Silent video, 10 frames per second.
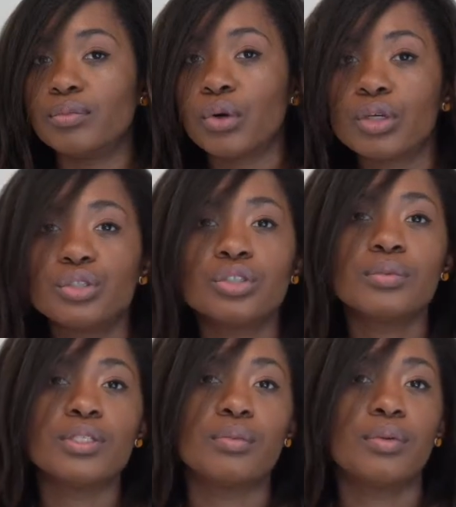
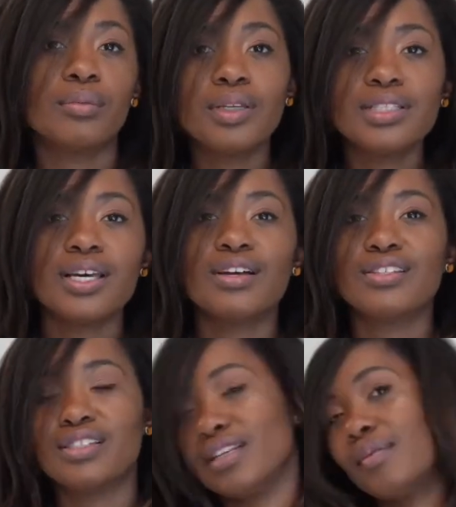Nordstrom's to
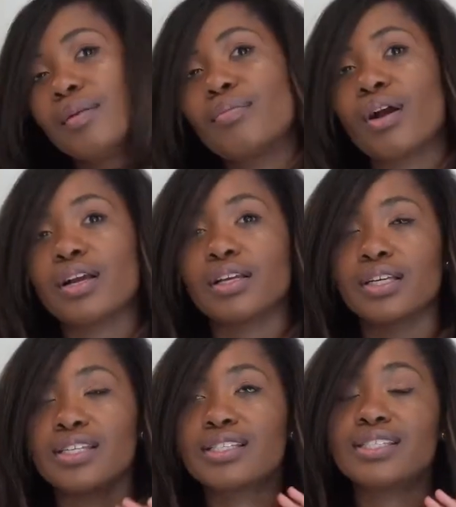Bloomingdale's, Neiman
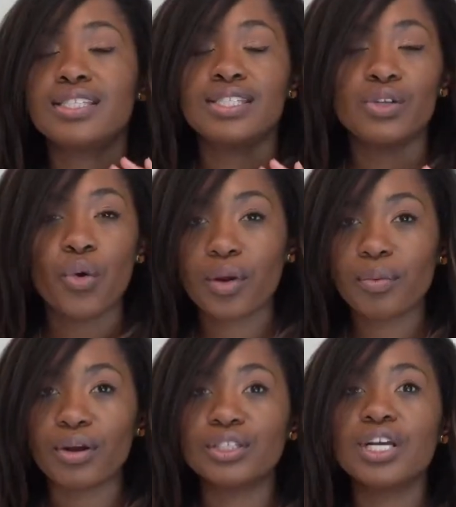Marcus, Tory
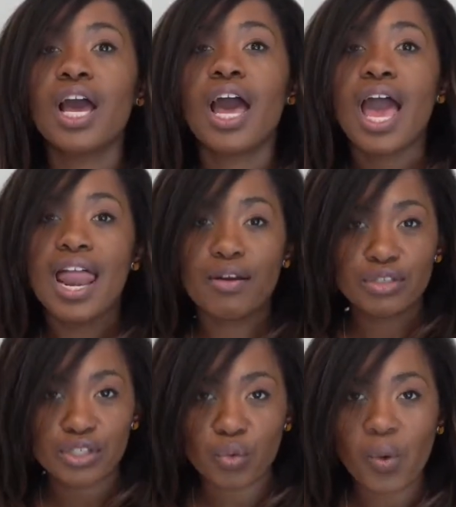Burch. And I was
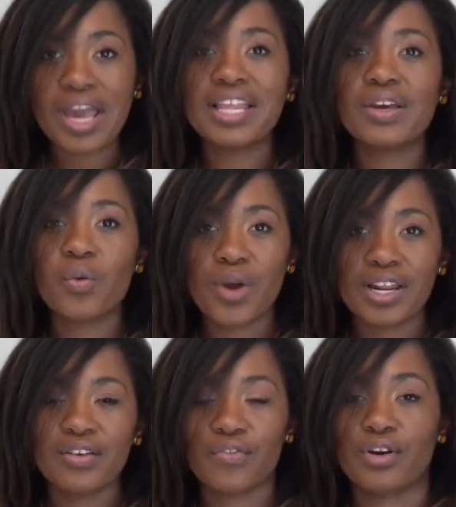just waiting and
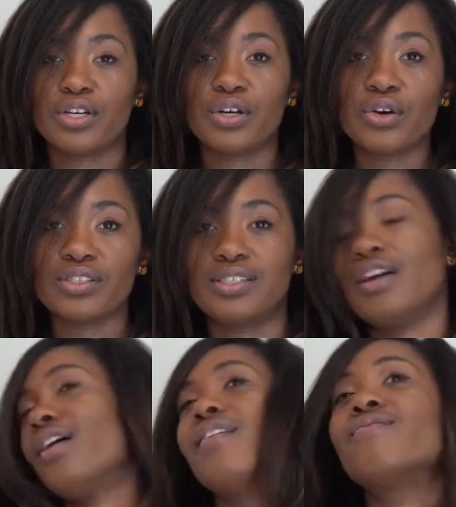waiting for it to go on
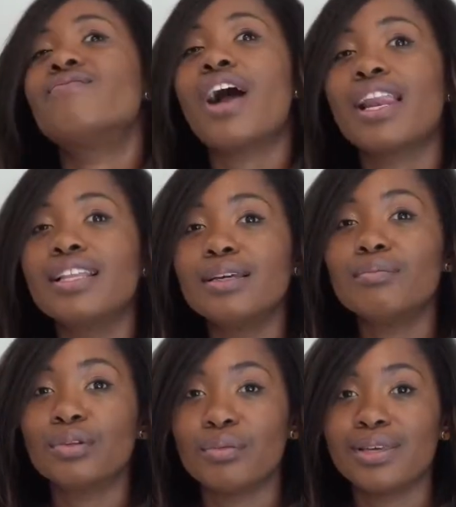sale. And finally,
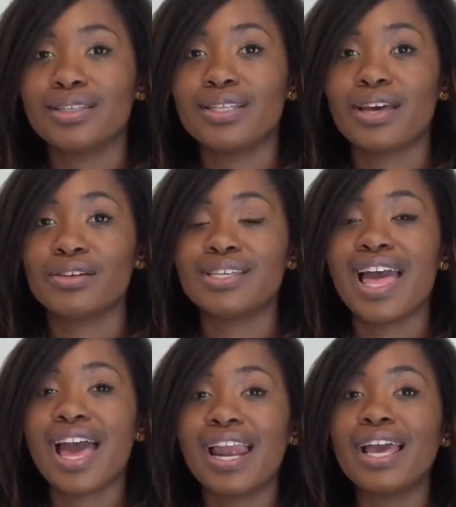Bloomingdale's
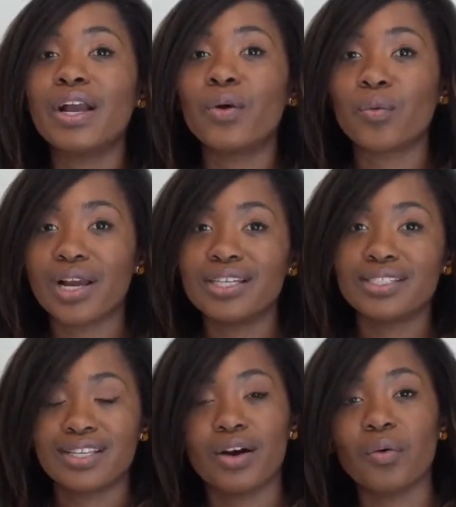had a great
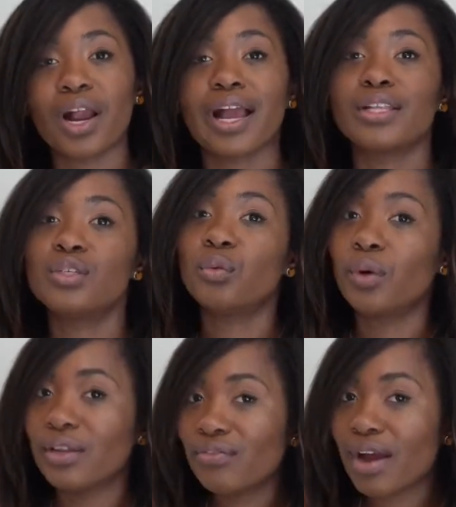sale where I got
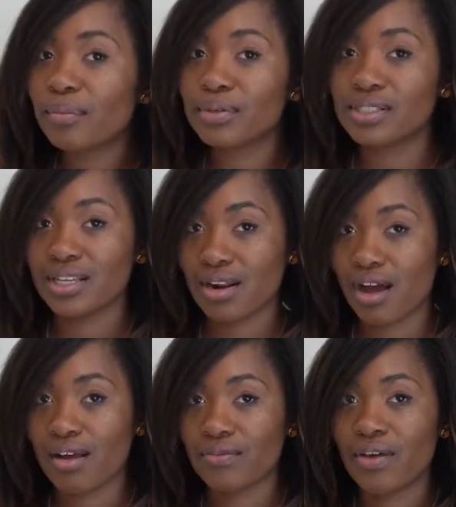25%
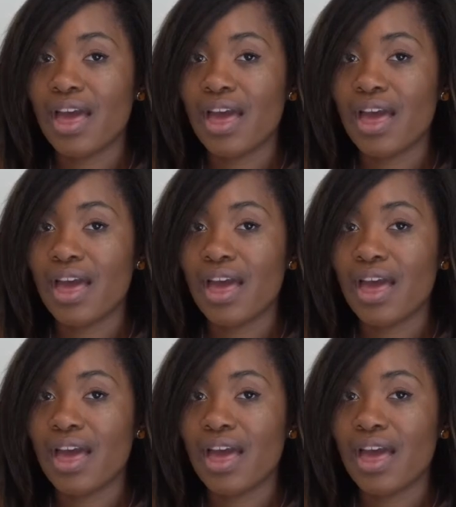off.